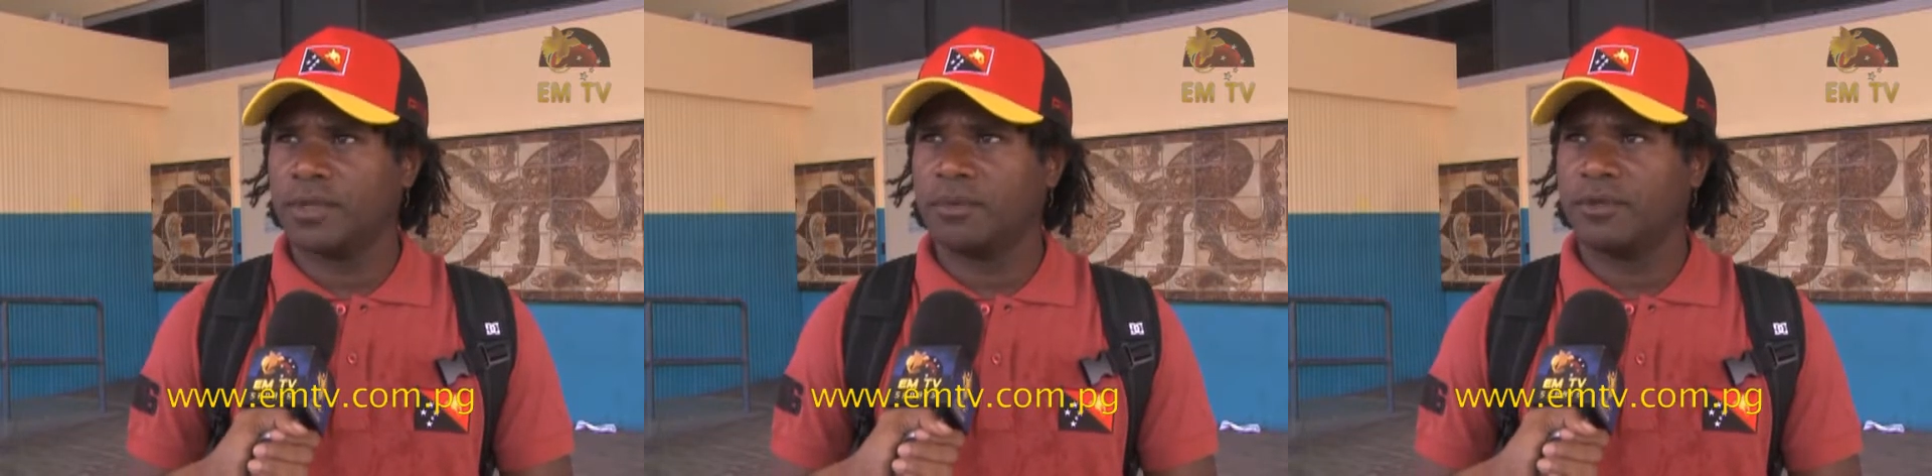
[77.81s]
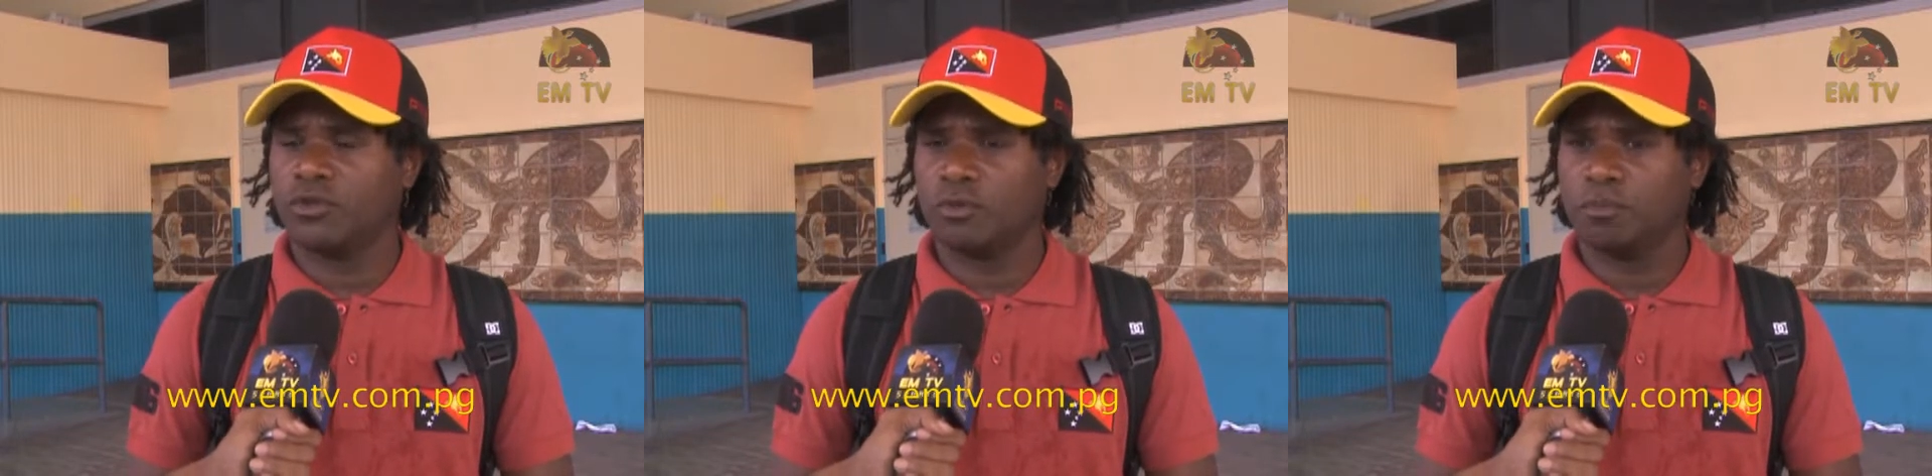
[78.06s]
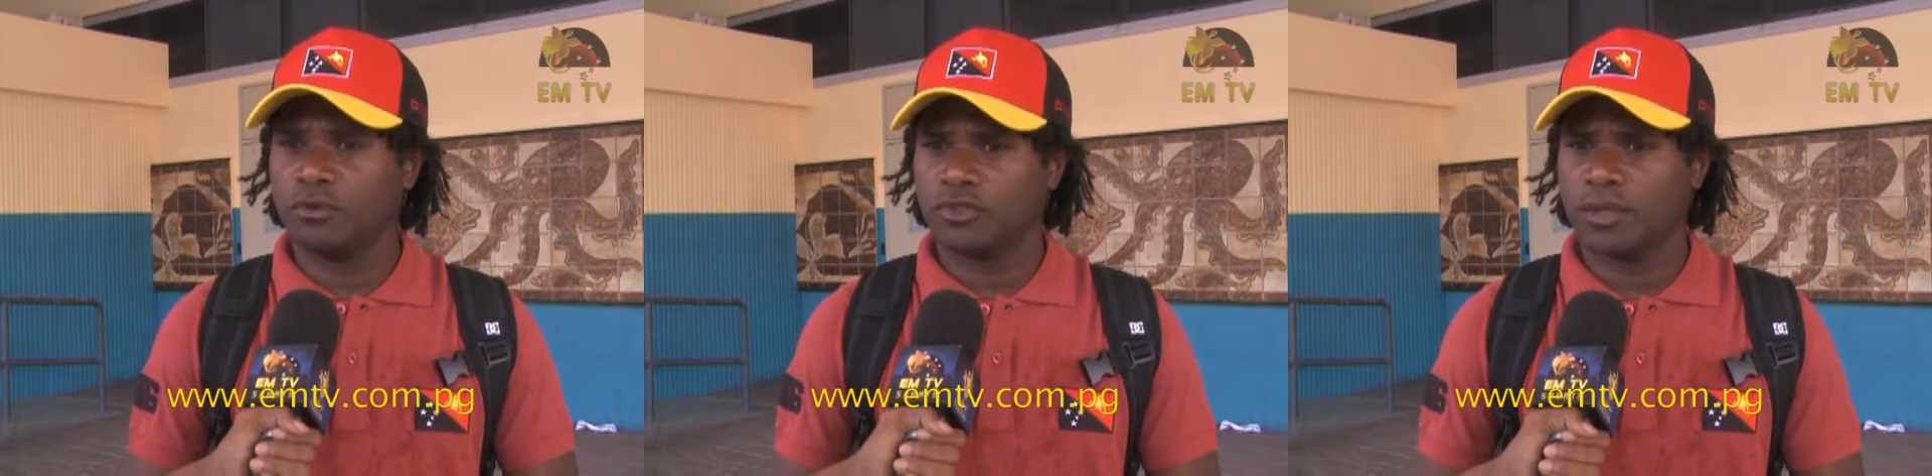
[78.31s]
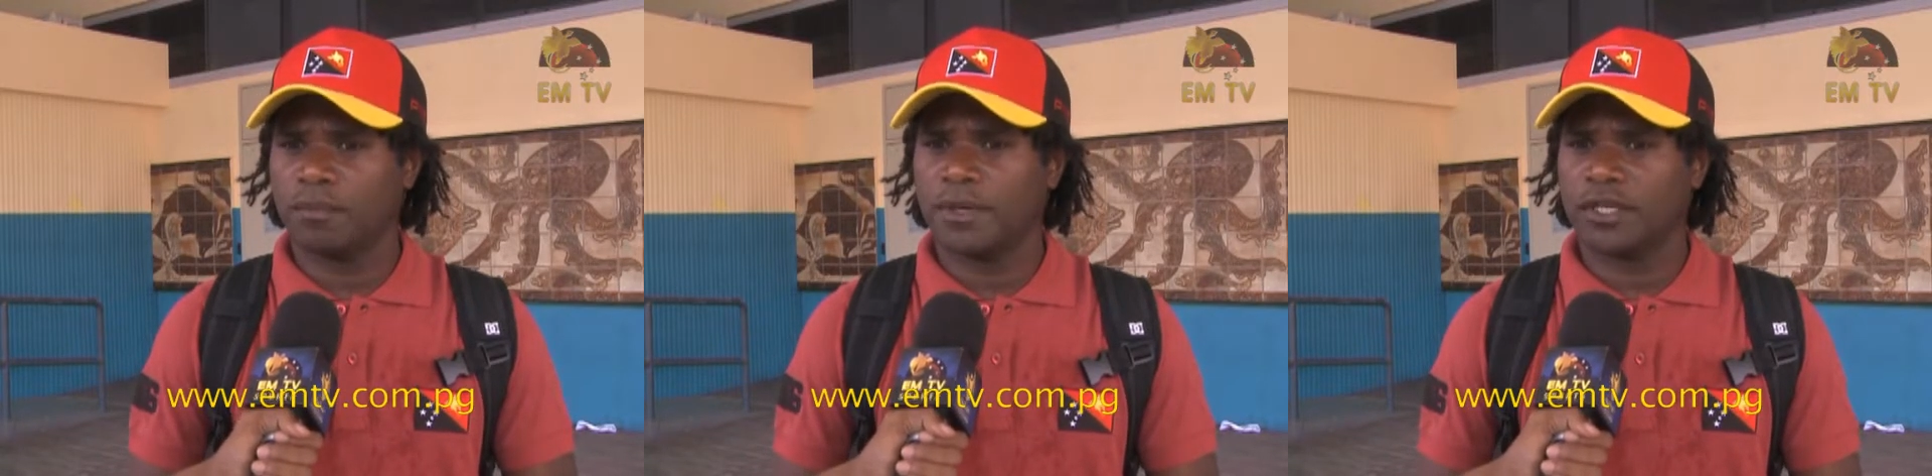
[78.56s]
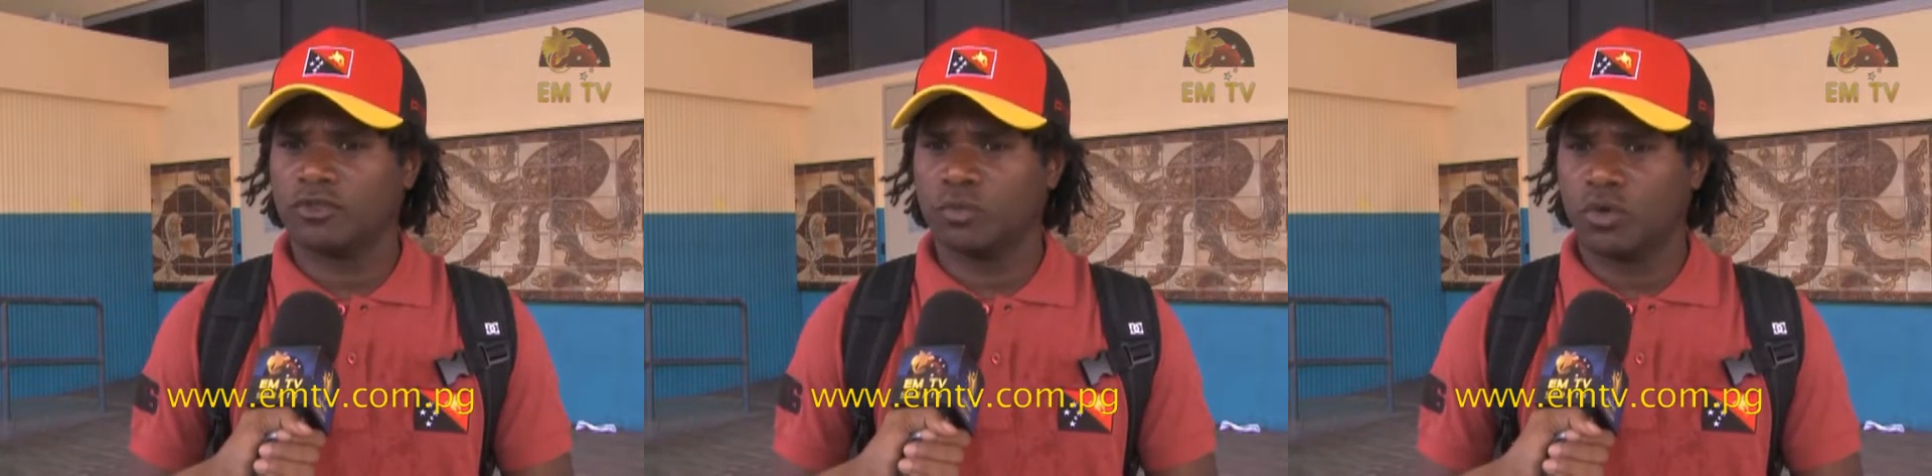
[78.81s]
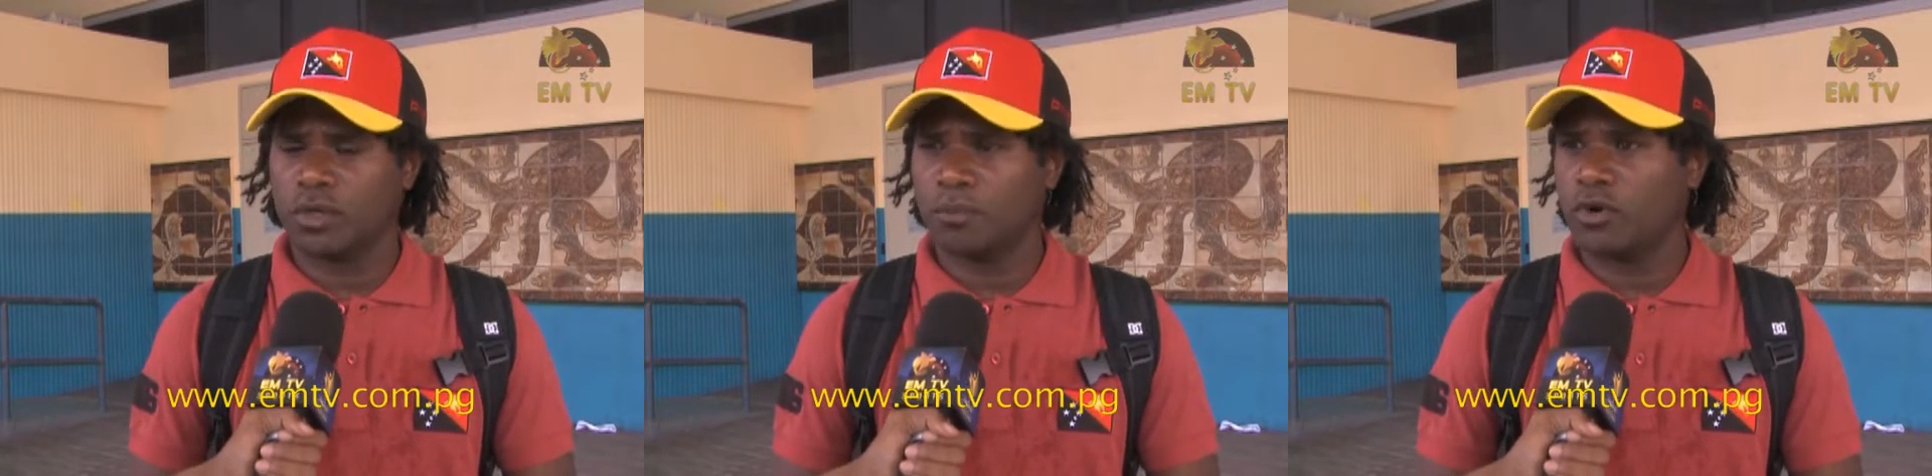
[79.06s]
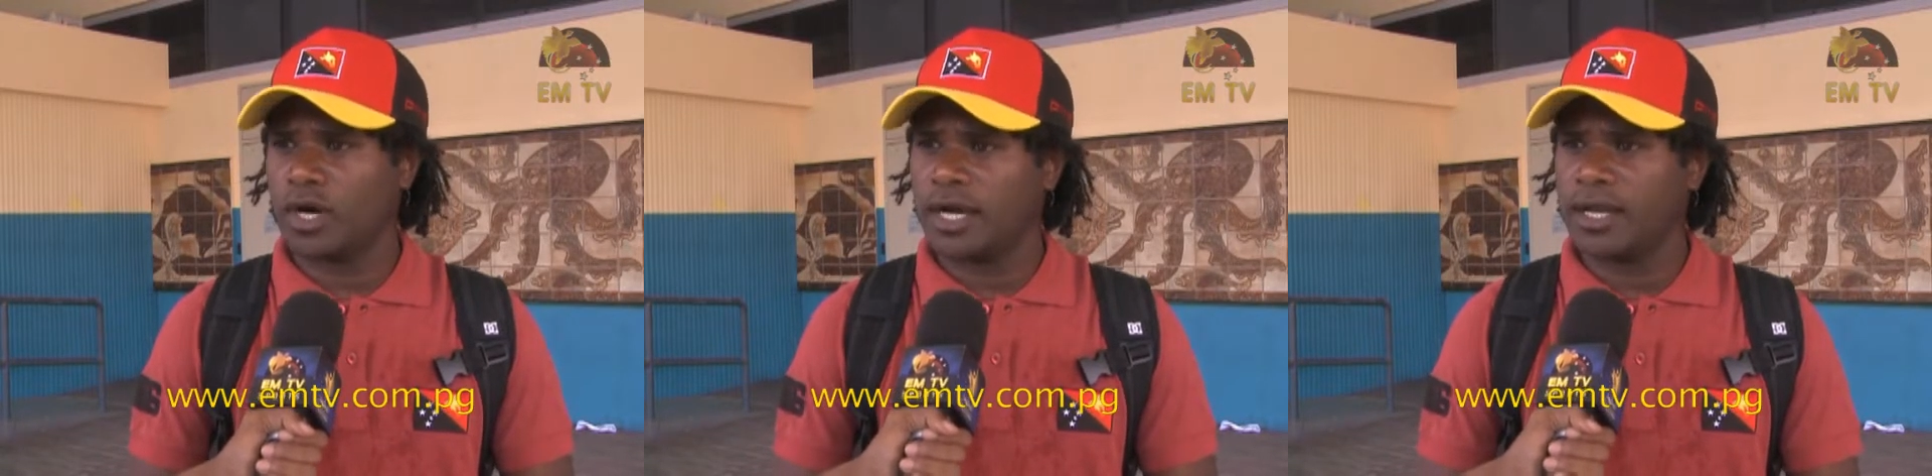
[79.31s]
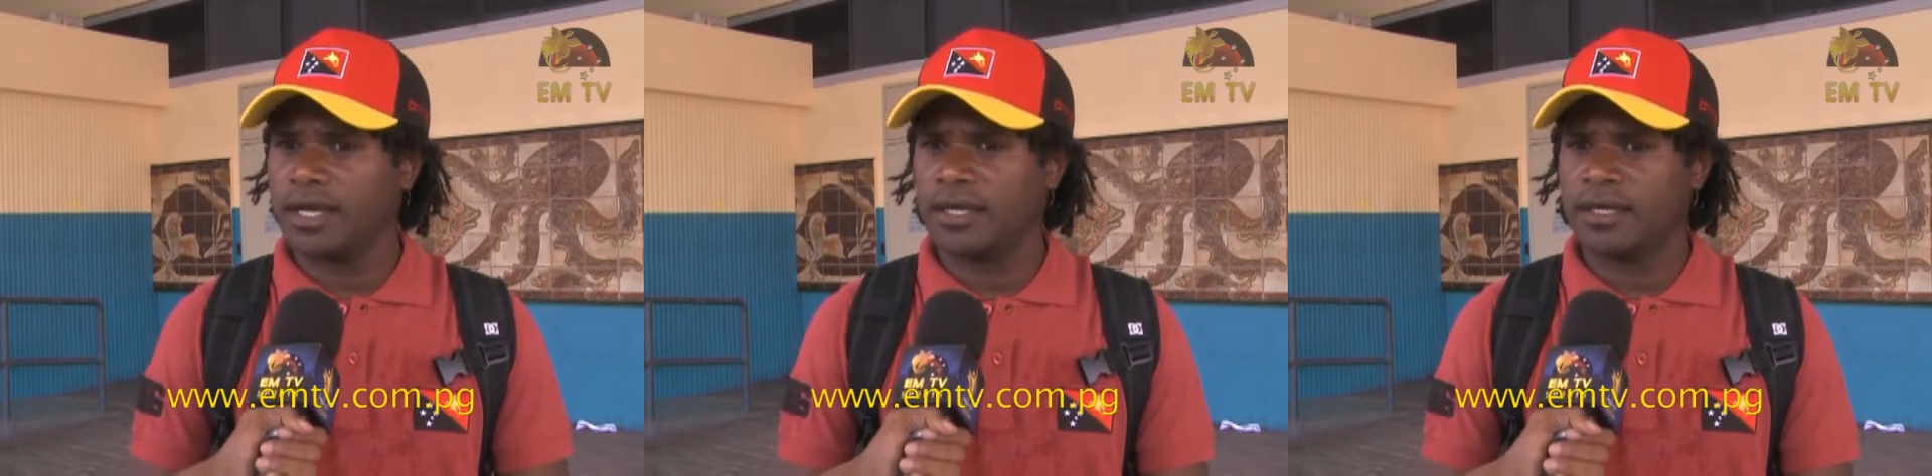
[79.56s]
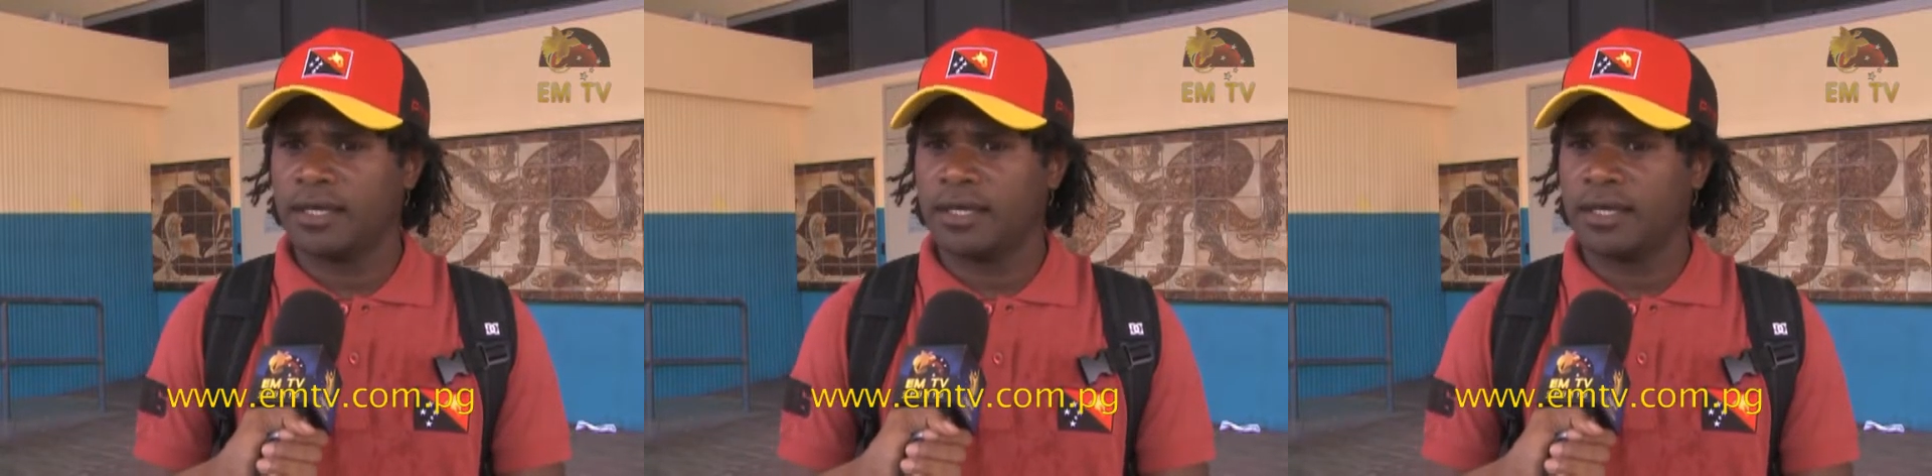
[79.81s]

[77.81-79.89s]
maybe to push the players to work more harder